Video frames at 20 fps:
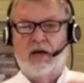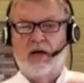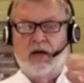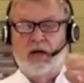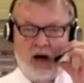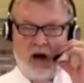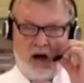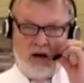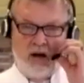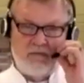
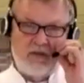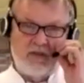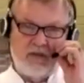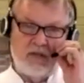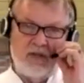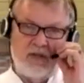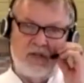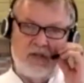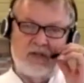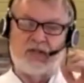Obviously,
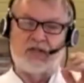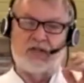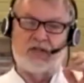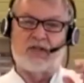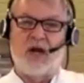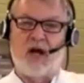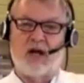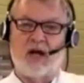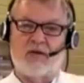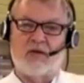this is
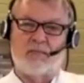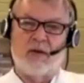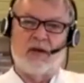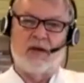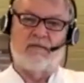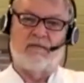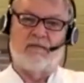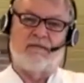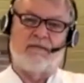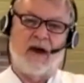not as big
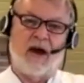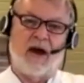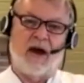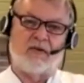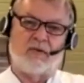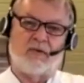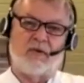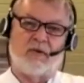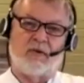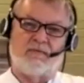of a
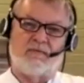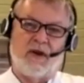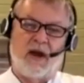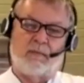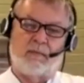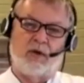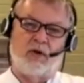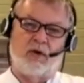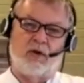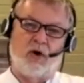factor in the
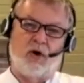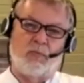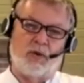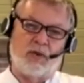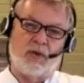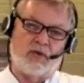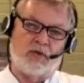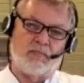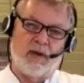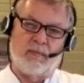family home when
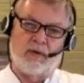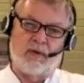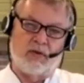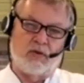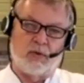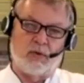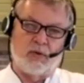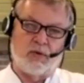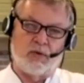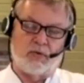there's maybe
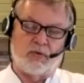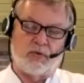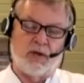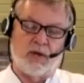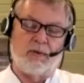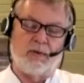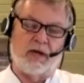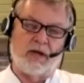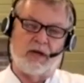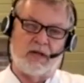2 or 3,
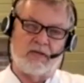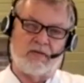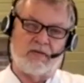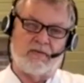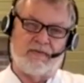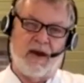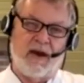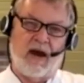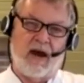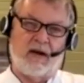but it is a
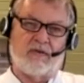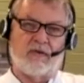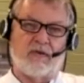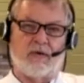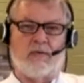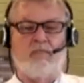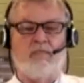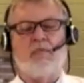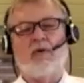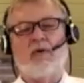factor
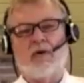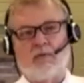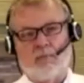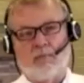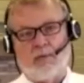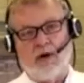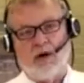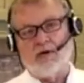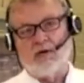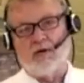
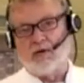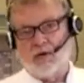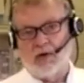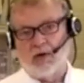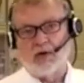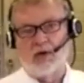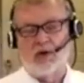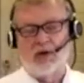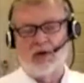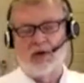compared to a
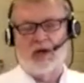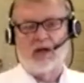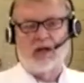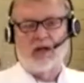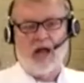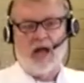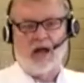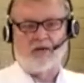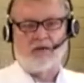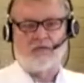cooking
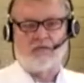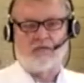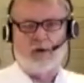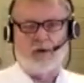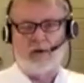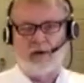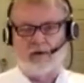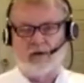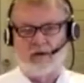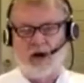class where
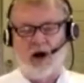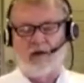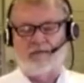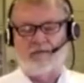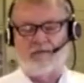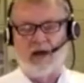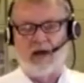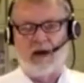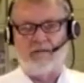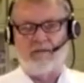we often
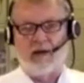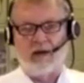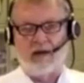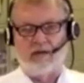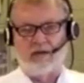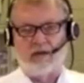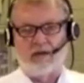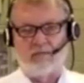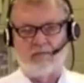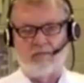have
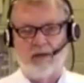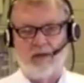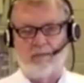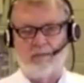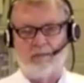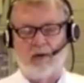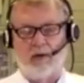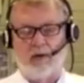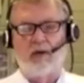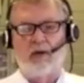18
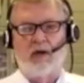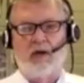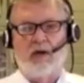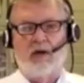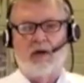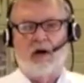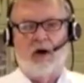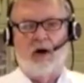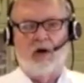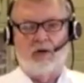people
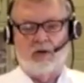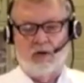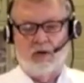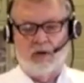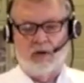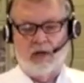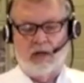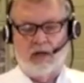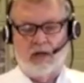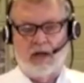all
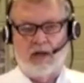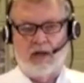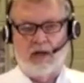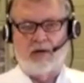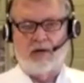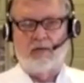cooking together.